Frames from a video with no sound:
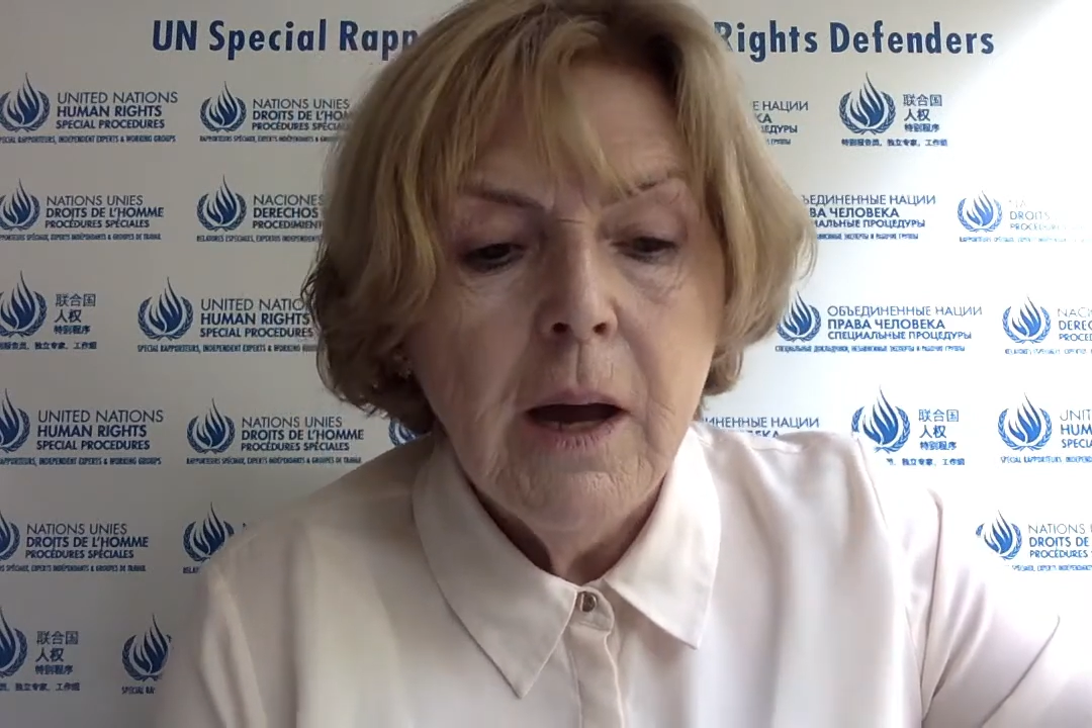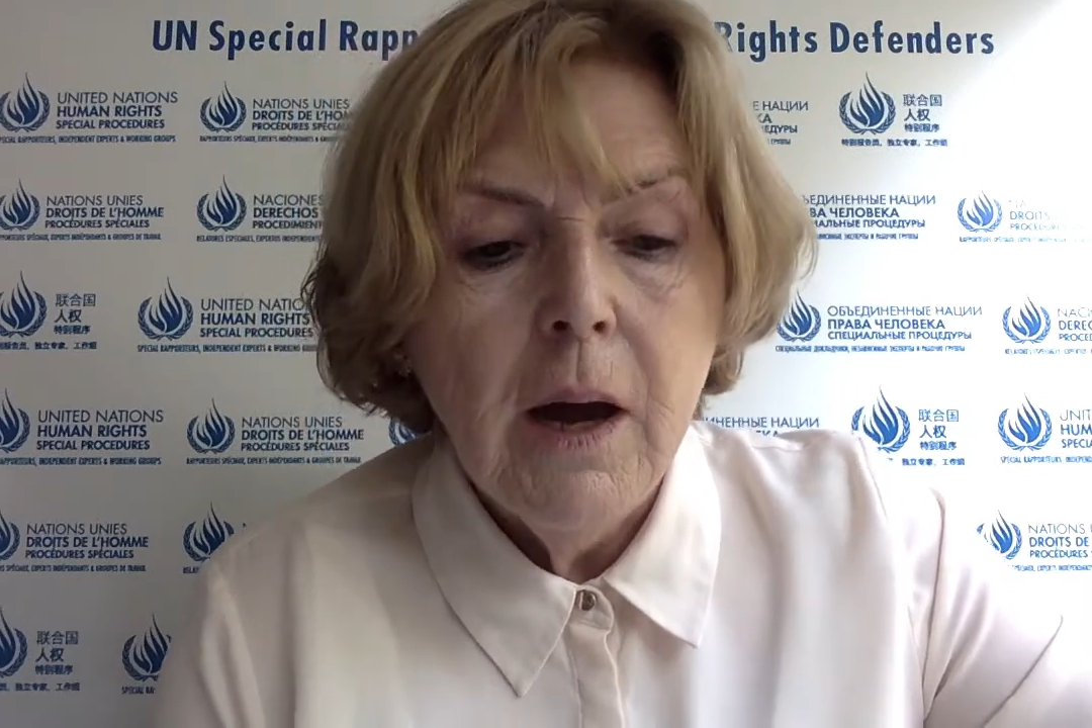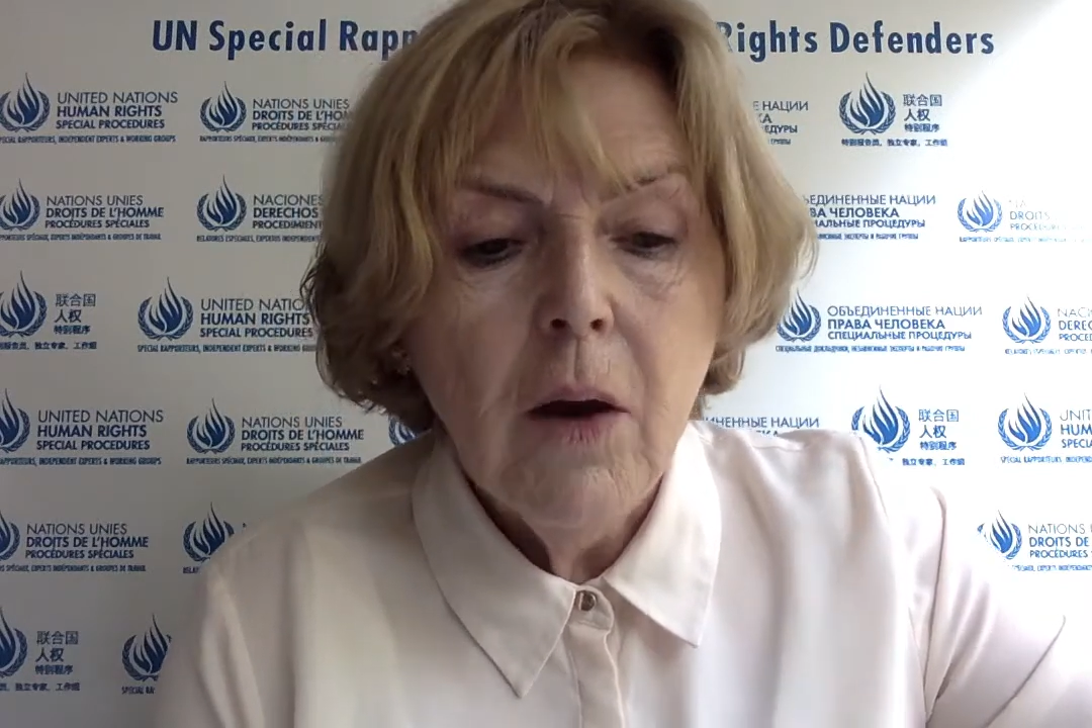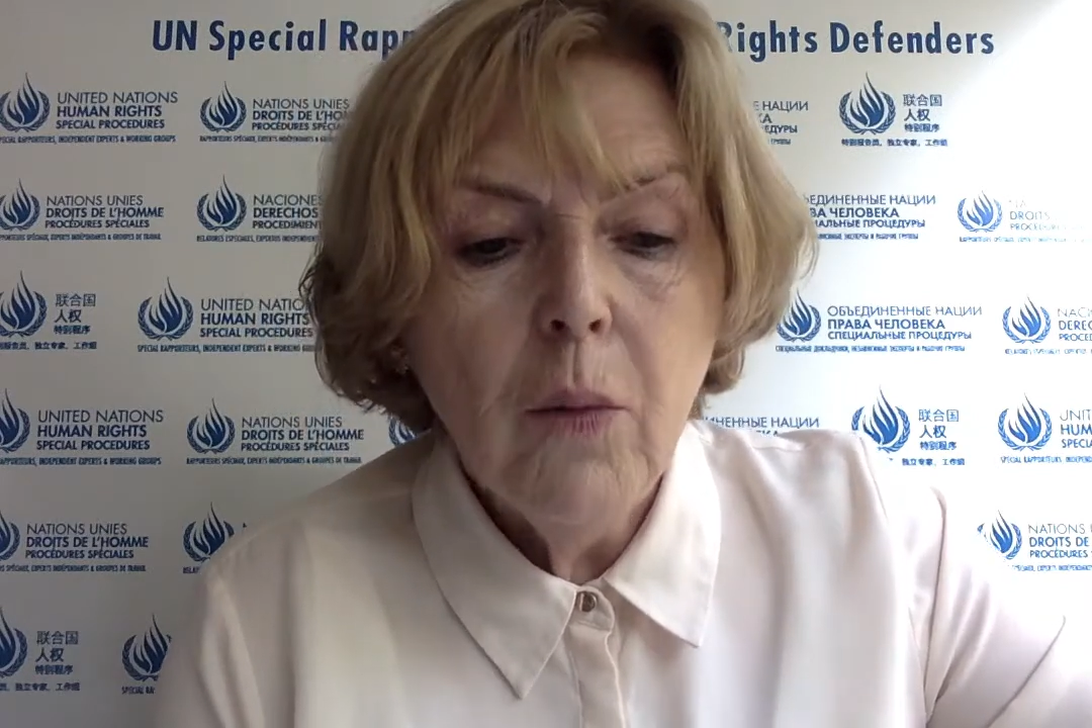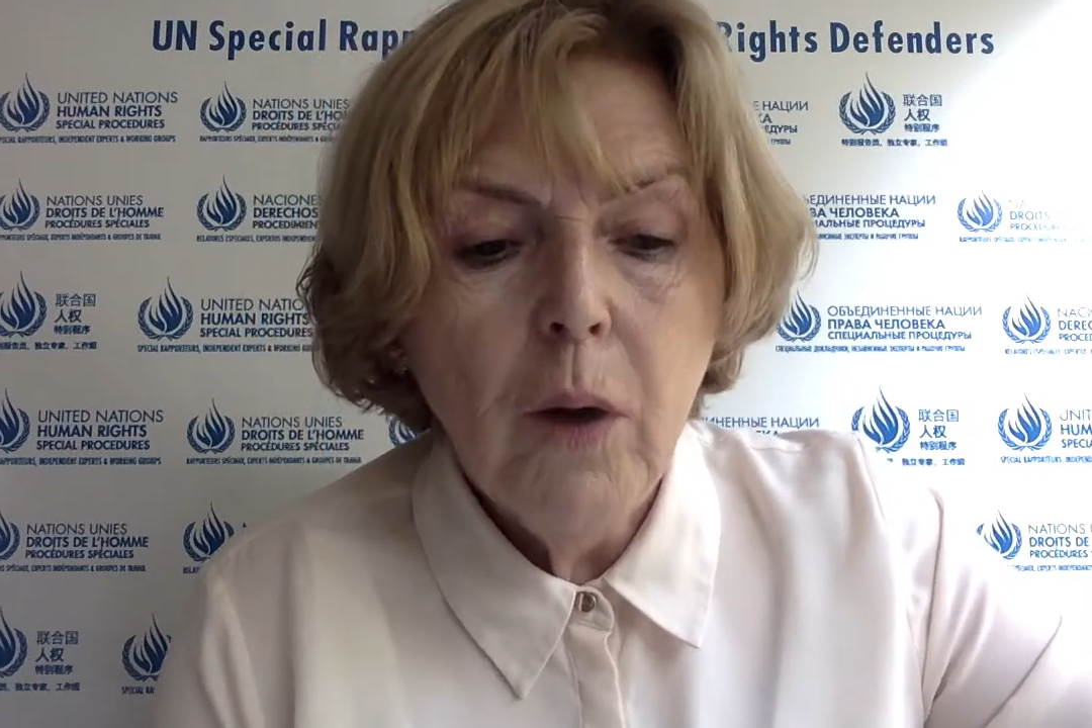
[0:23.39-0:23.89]

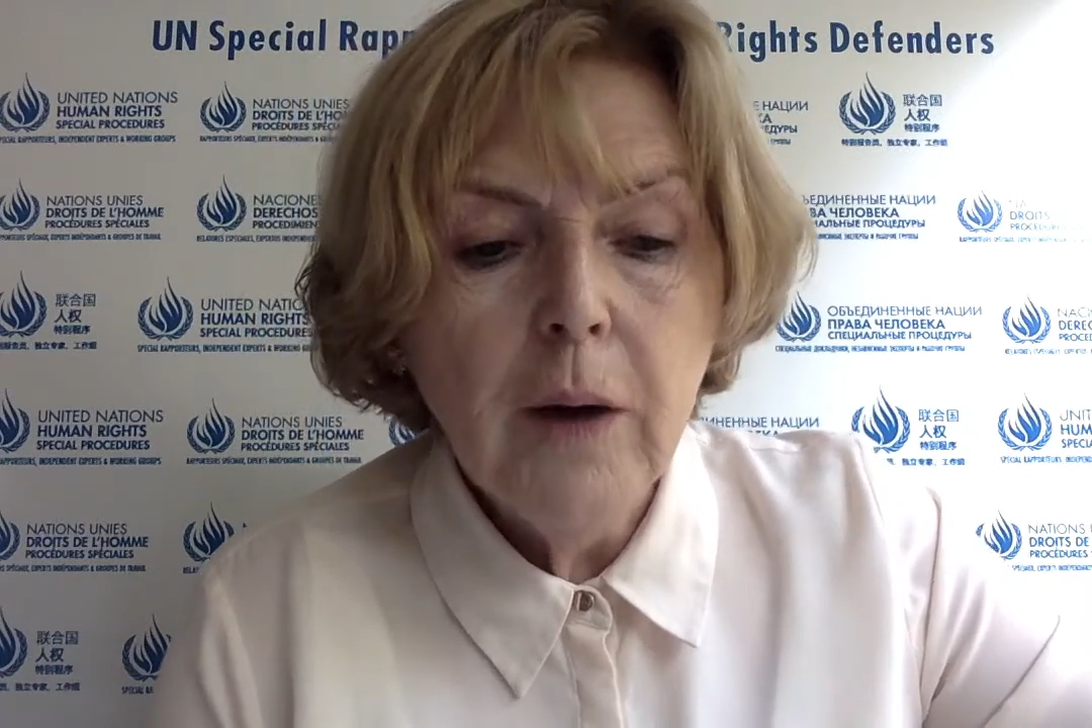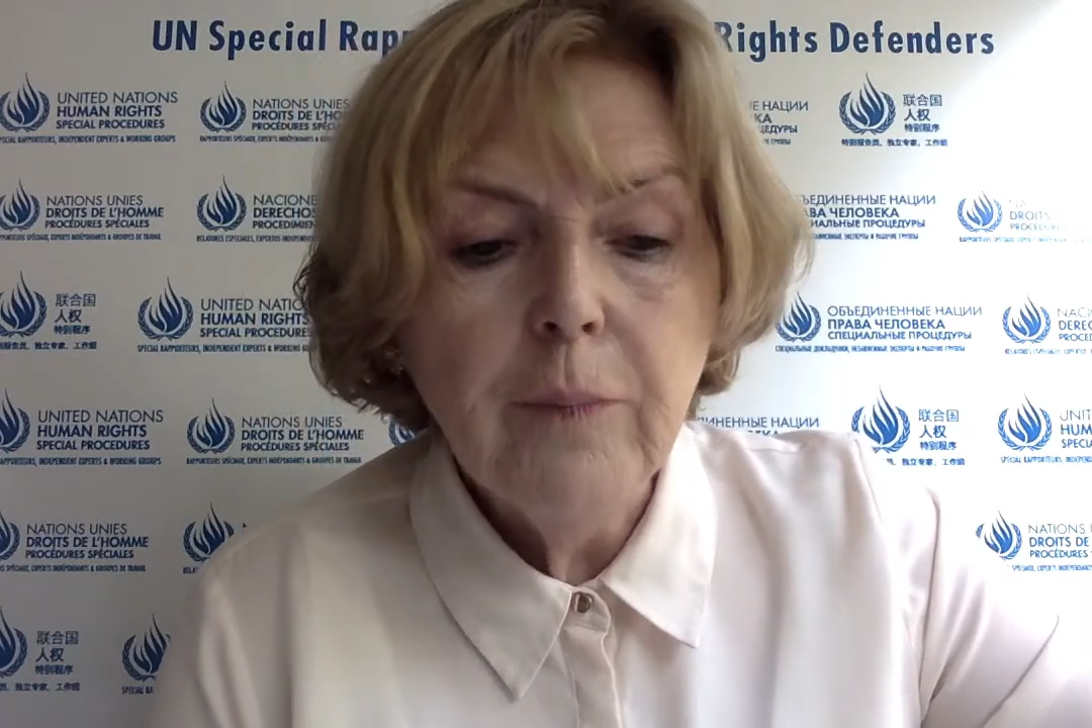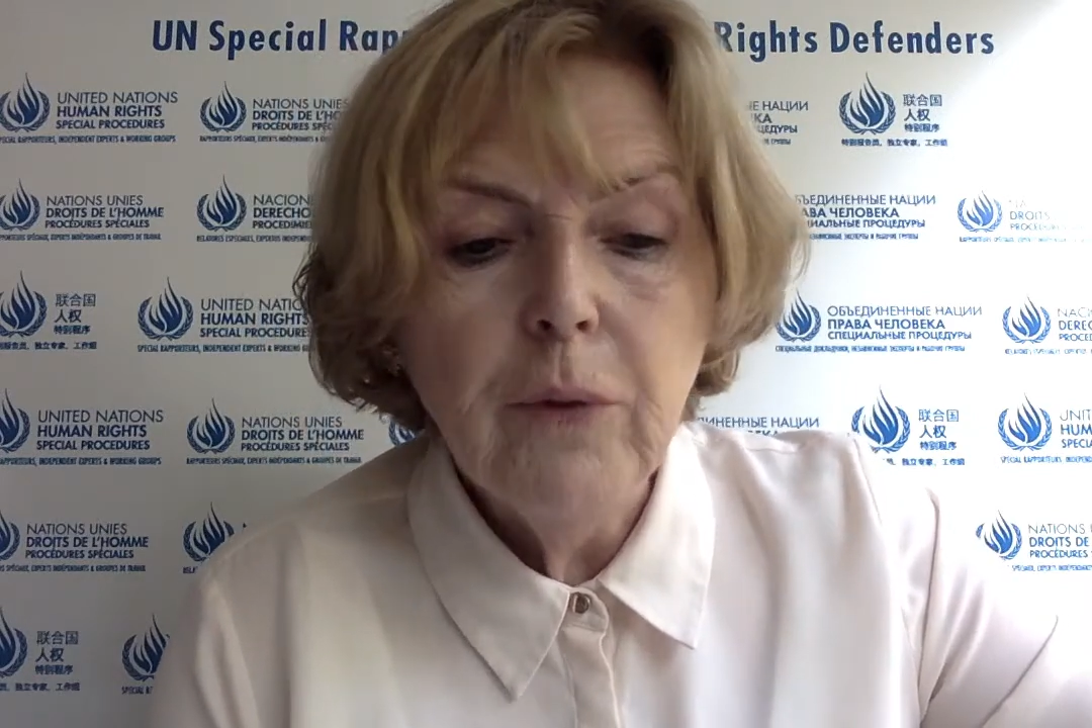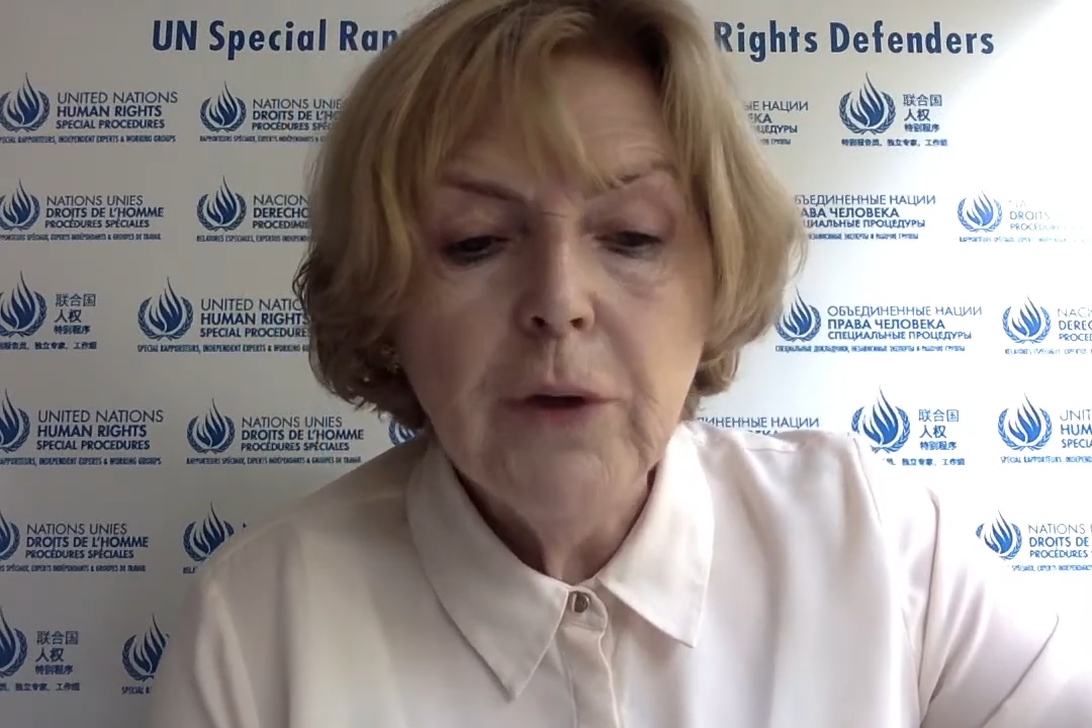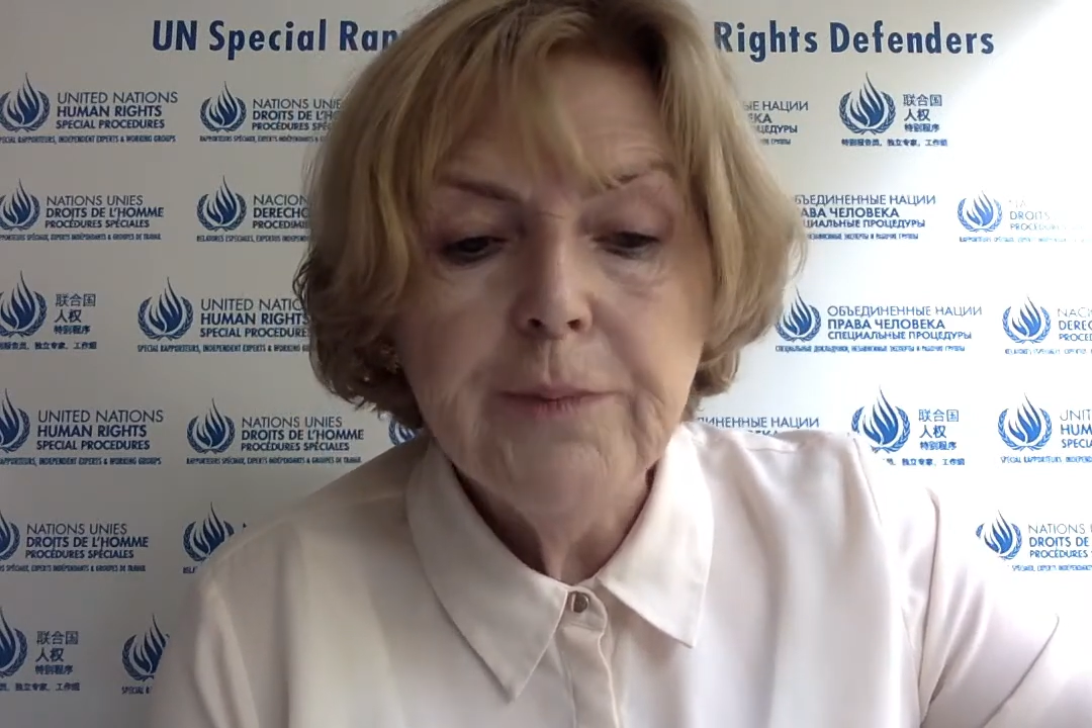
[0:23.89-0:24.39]
Her work
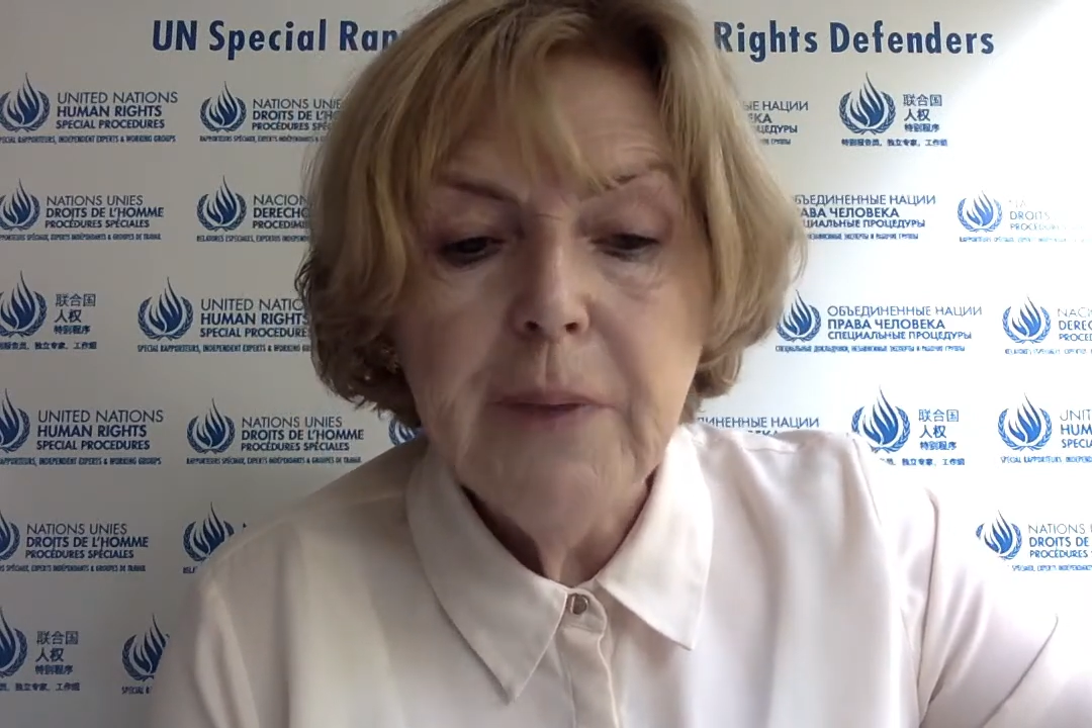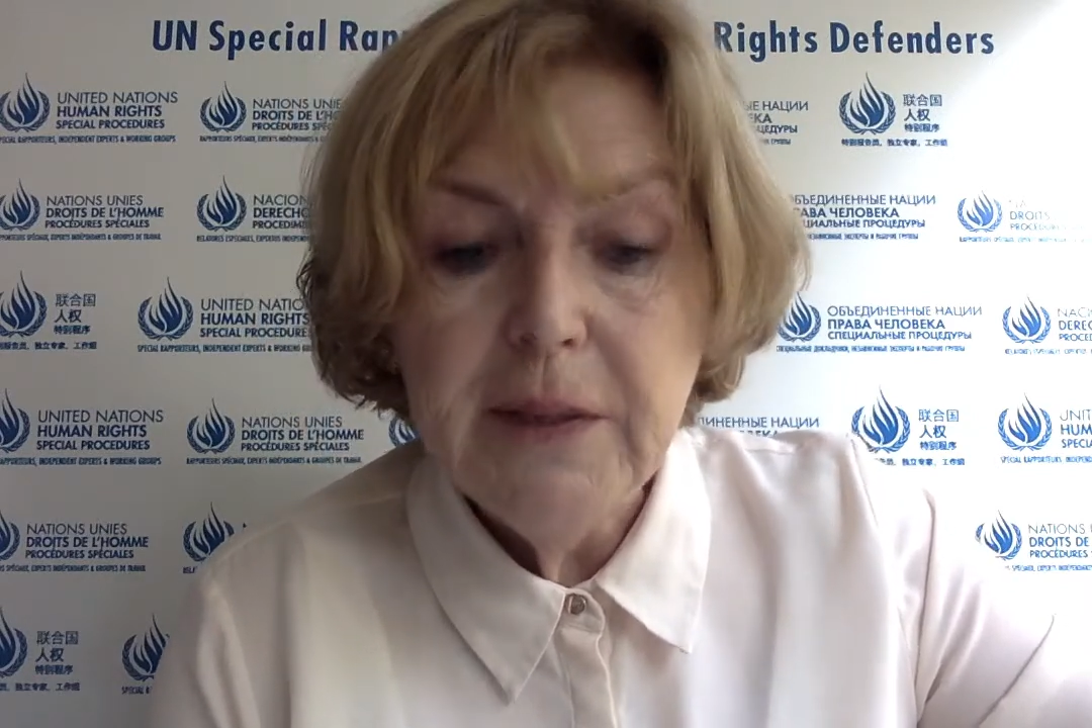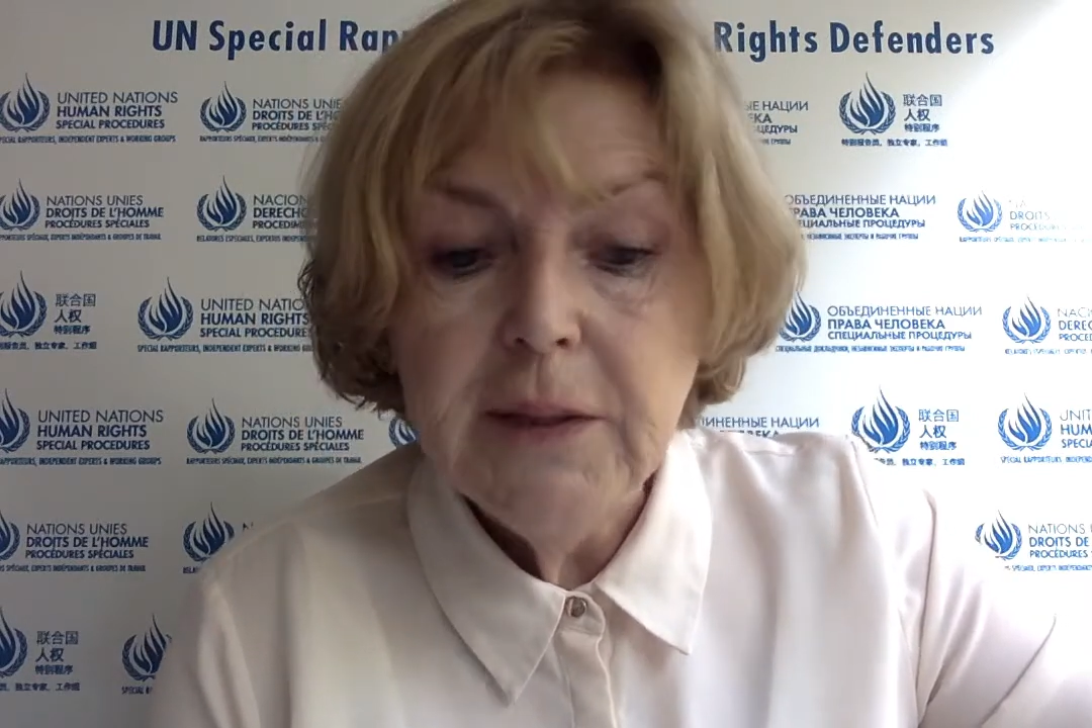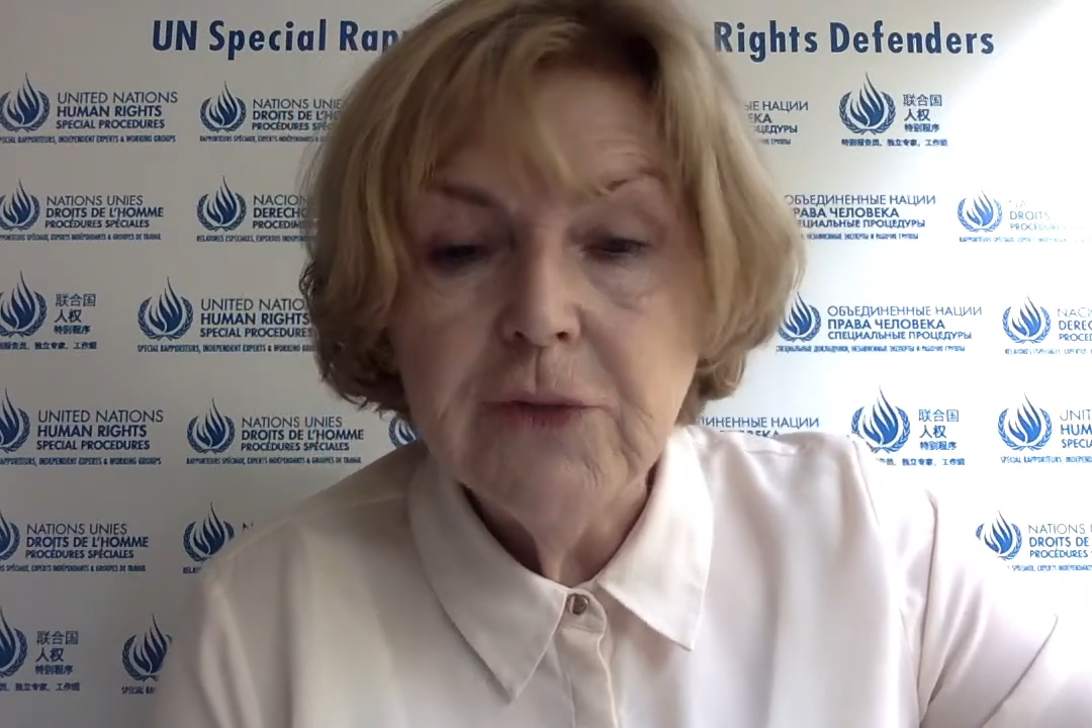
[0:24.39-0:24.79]
brought many